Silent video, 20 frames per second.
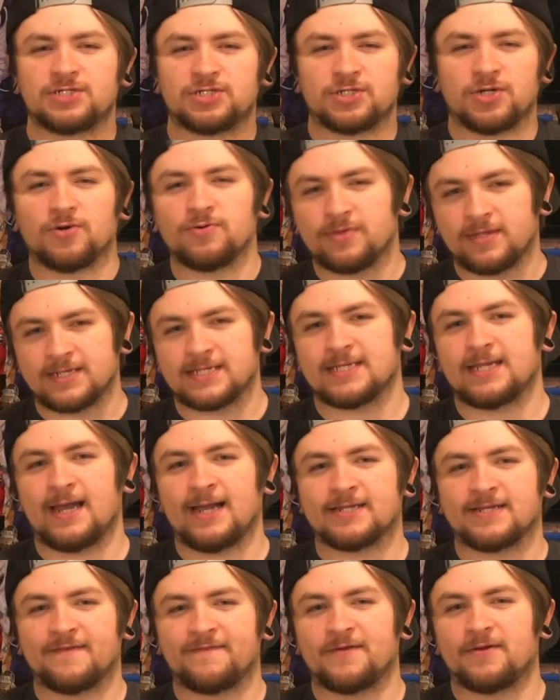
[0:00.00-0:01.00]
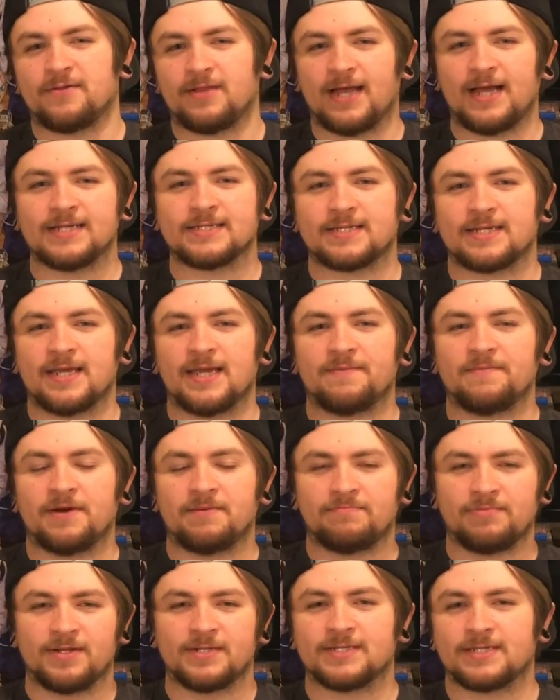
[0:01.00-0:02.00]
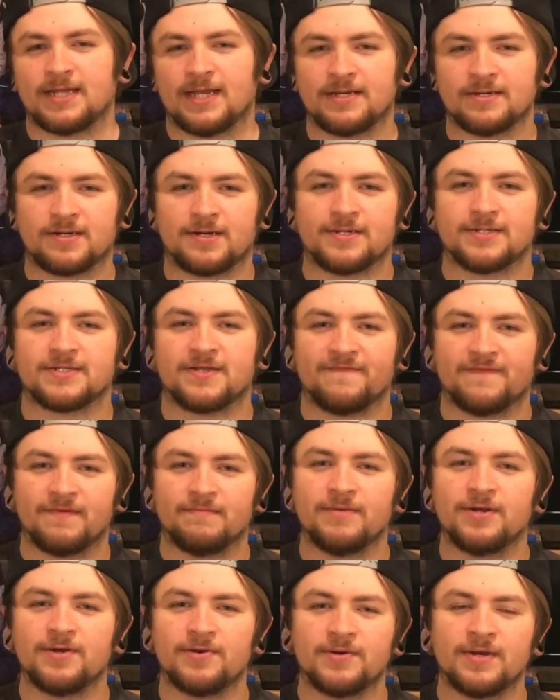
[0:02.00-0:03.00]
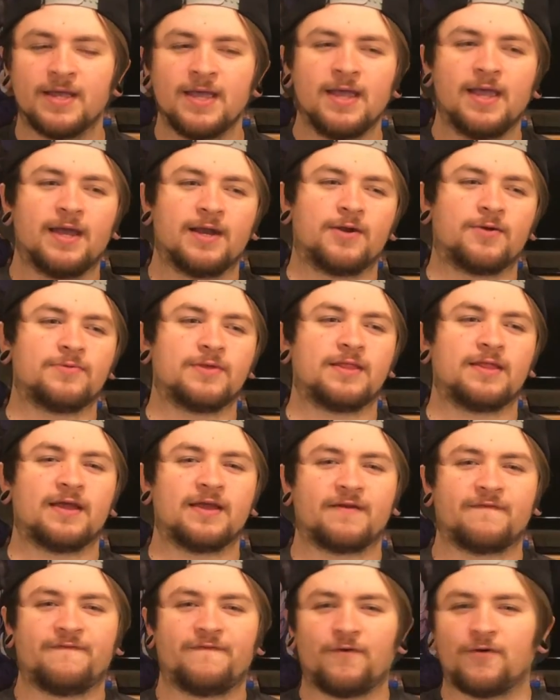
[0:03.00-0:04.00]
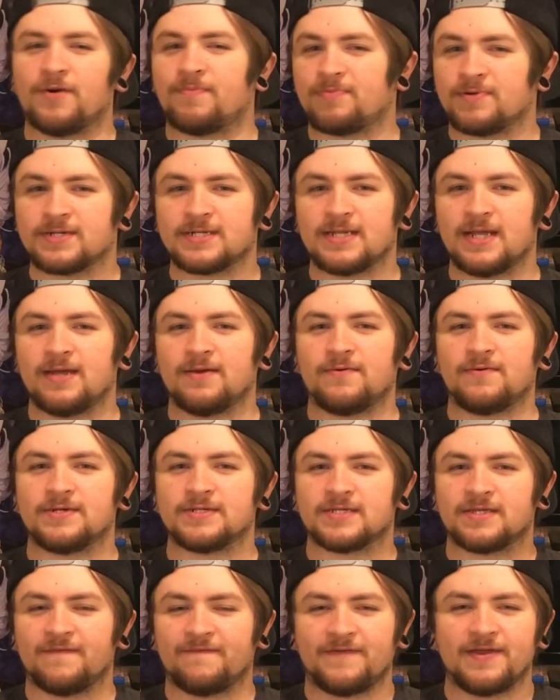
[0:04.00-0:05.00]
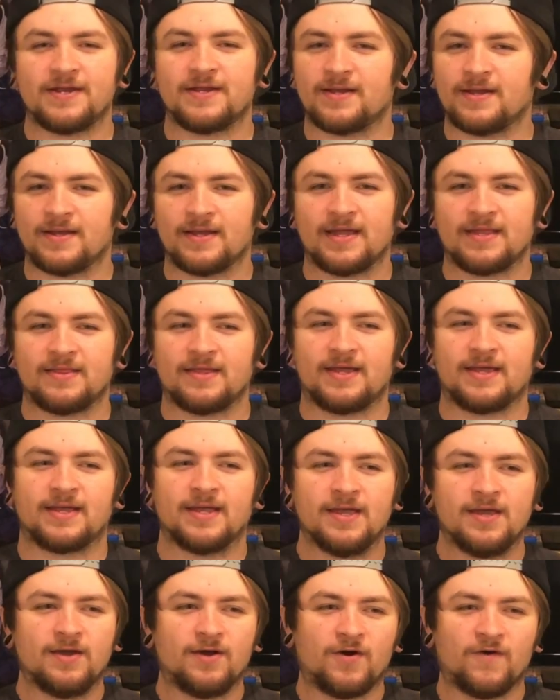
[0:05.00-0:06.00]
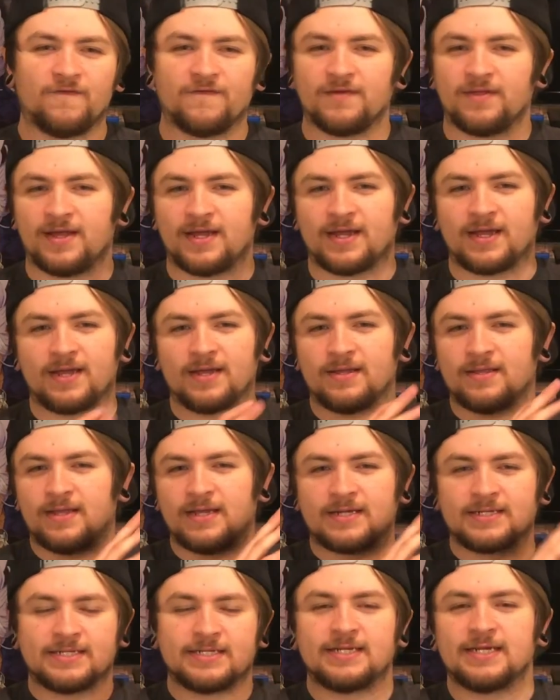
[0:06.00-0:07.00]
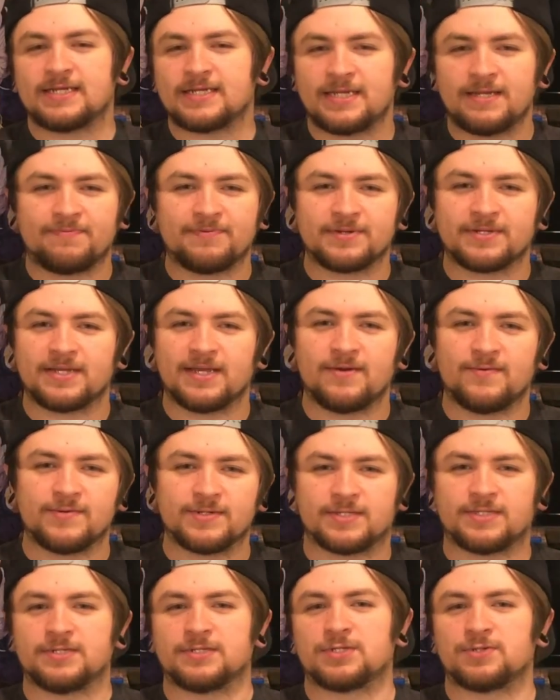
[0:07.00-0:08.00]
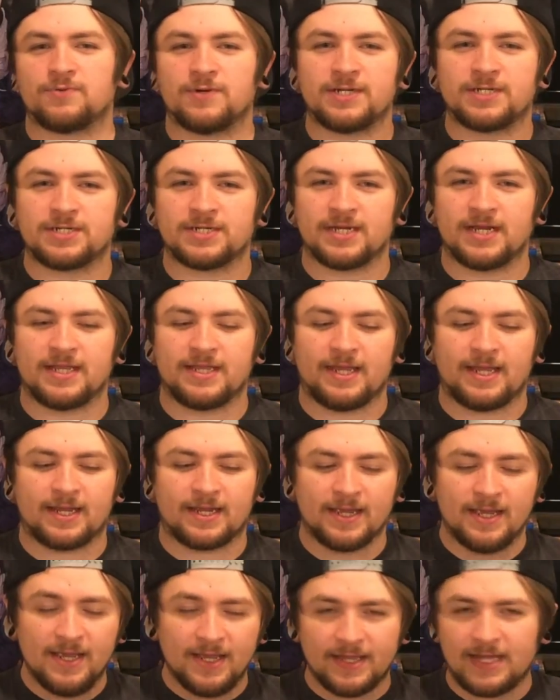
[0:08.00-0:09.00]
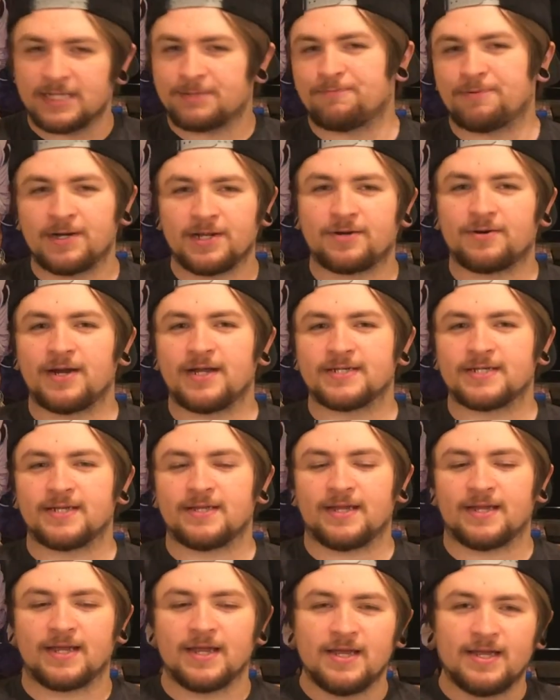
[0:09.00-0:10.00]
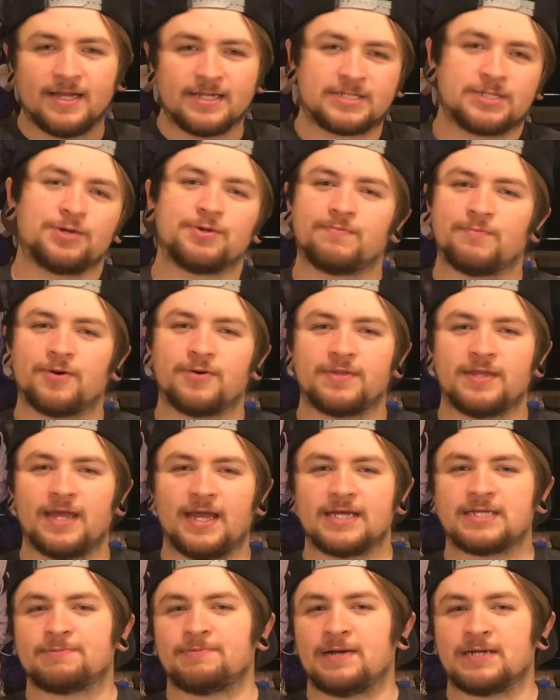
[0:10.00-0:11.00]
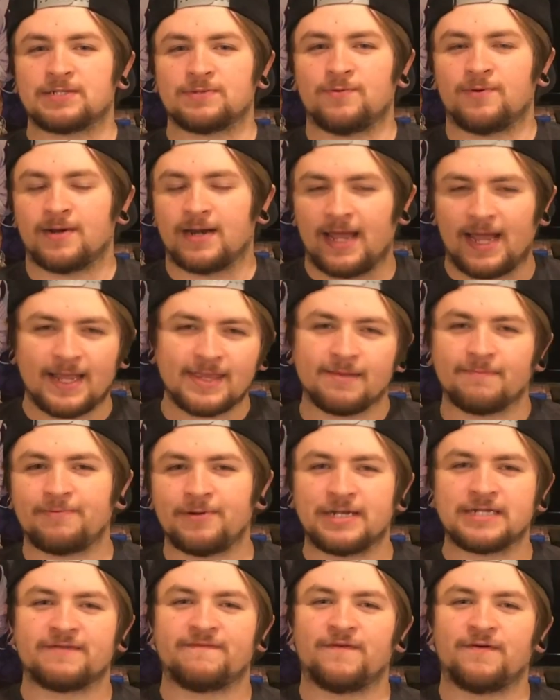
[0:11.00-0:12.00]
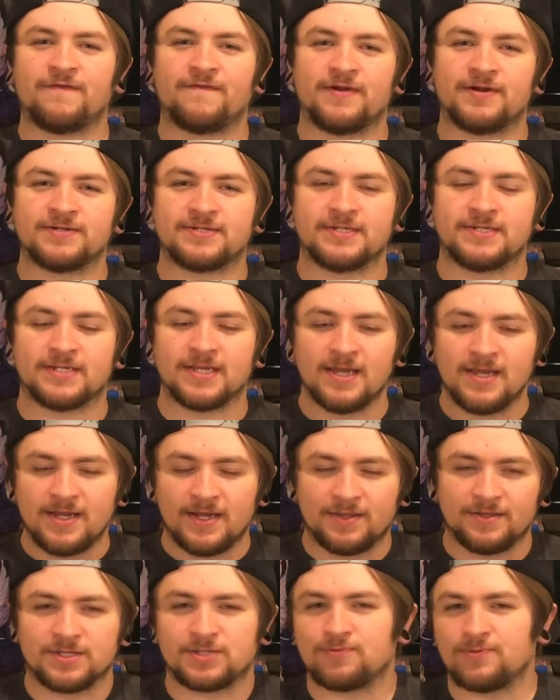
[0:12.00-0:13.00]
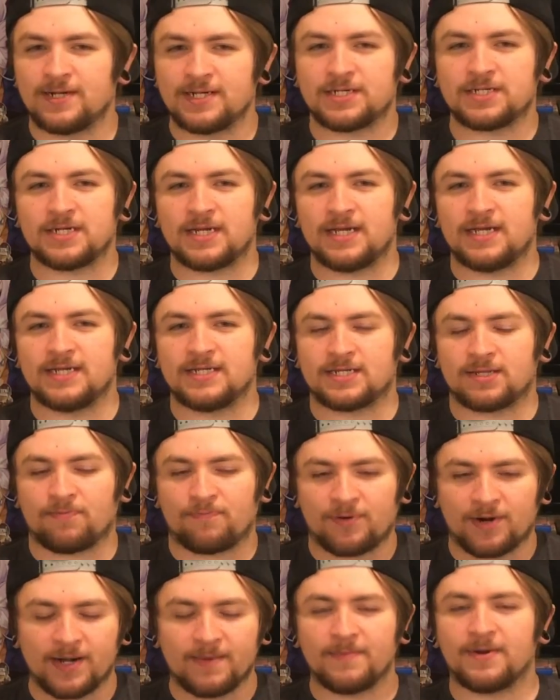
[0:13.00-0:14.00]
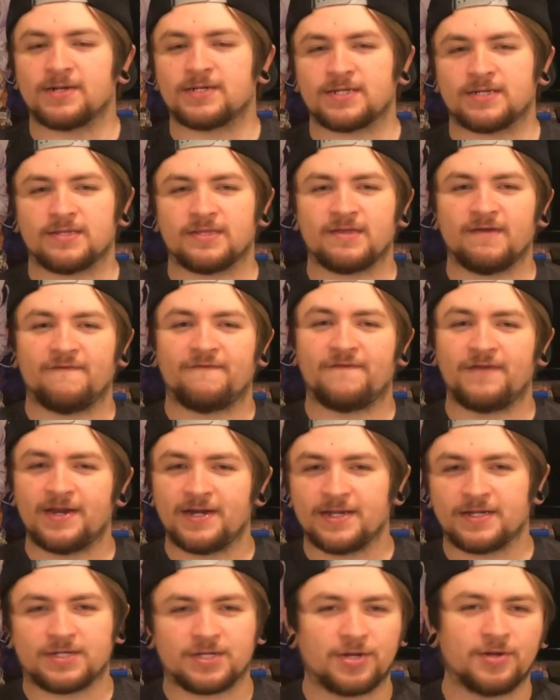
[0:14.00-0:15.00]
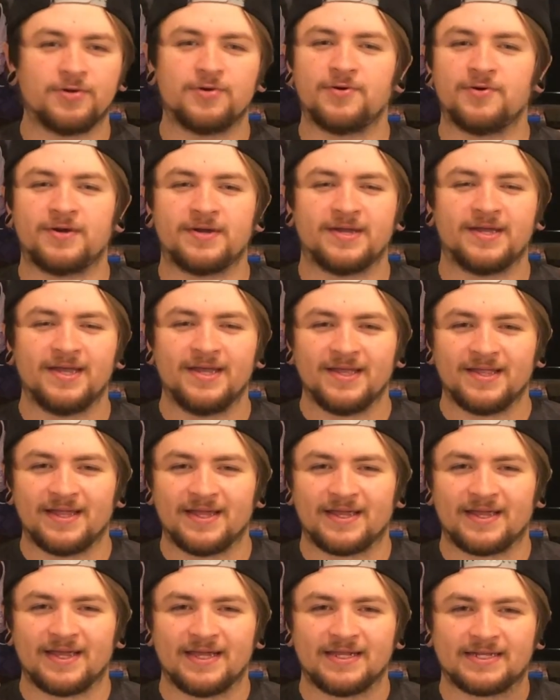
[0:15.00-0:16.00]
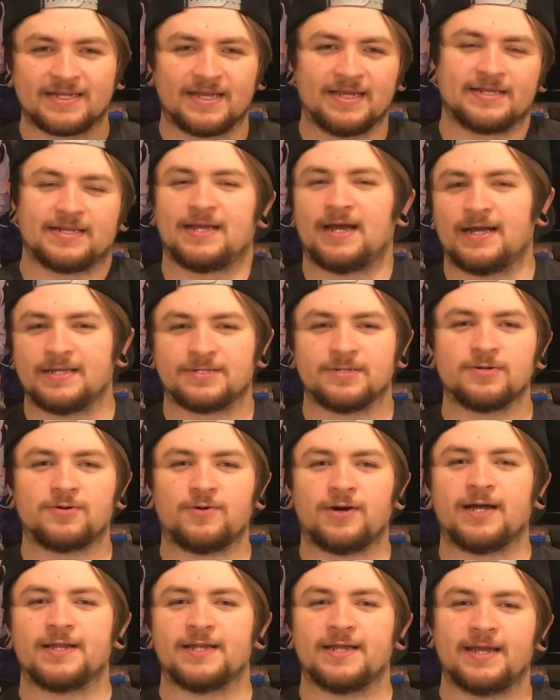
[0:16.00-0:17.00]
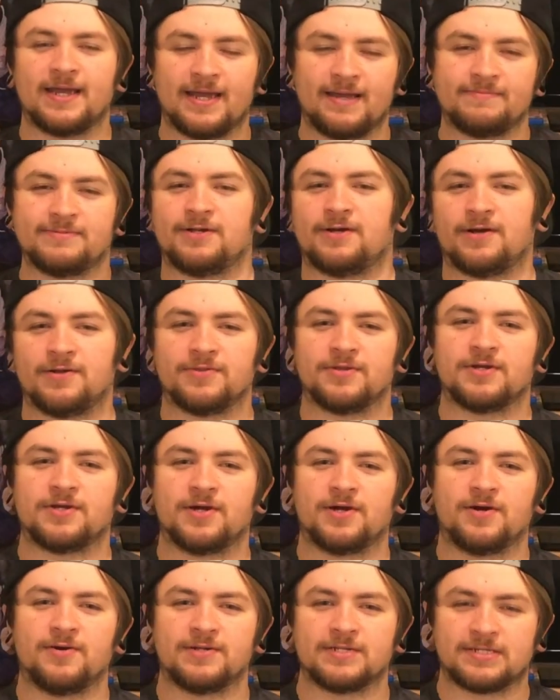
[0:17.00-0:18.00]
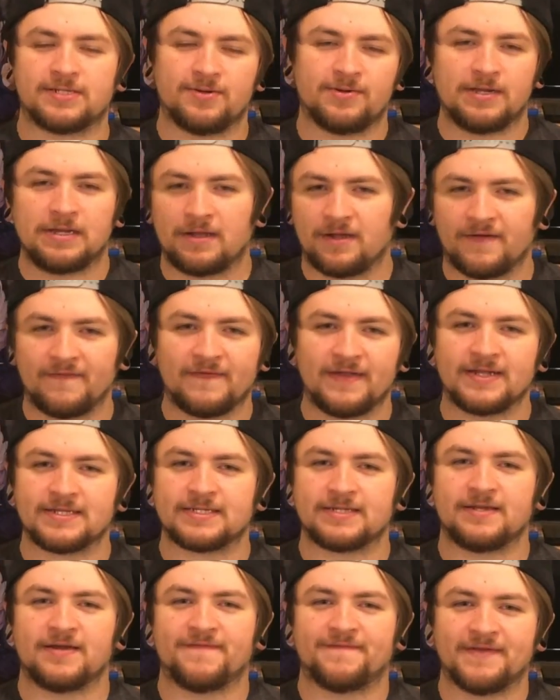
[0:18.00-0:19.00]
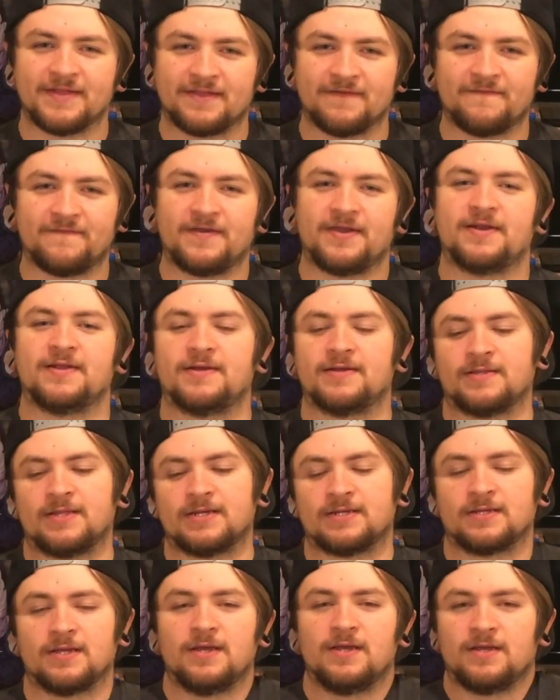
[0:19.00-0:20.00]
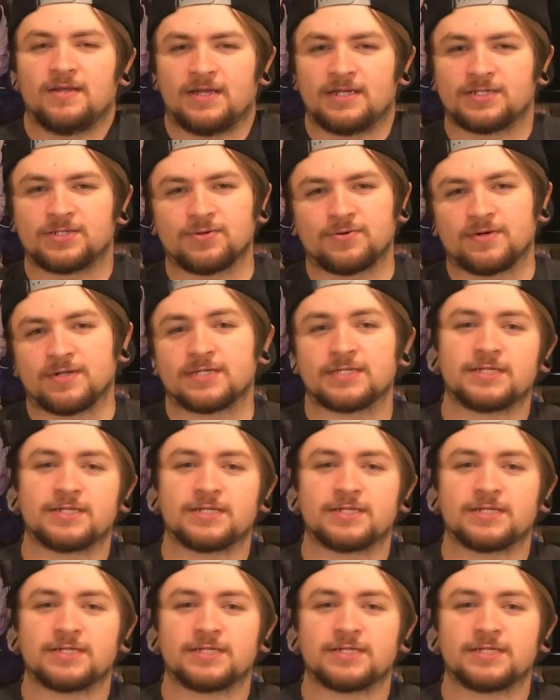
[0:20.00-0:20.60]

showed the stats of their last game, Bloodstained Curse of the Moon, and only like 4% was the Vita, and like over like 60% was the Switch, and like that's pretty crazy. Like, it sold more than the Xbox One and the PS4 versions. The Switch is pretty much the Vita 2. Like, it's console quality games on the go. It's doing all of that stuff that the Vita like sort of